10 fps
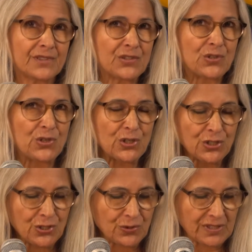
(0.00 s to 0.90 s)
The
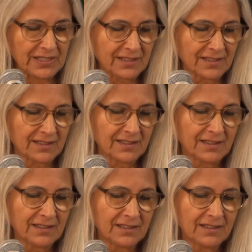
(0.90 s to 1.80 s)
good news is
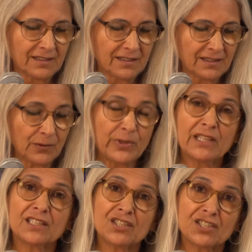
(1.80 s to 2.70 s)
that we
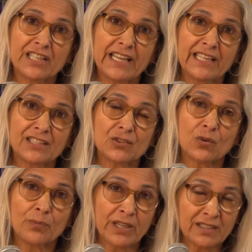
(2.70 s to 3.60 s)
can change,
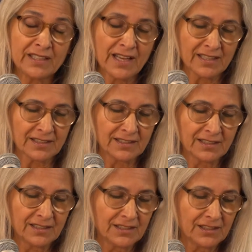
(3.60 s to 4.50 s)
or better yet,
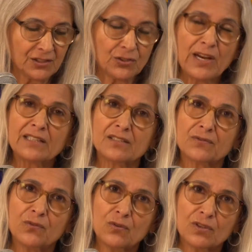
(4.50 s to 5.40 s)

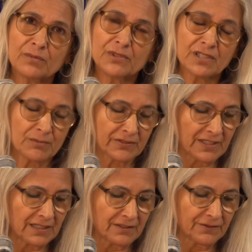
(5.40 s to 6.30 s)
transform some of
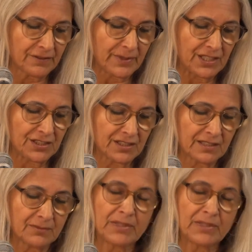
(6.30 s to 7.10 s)
that information that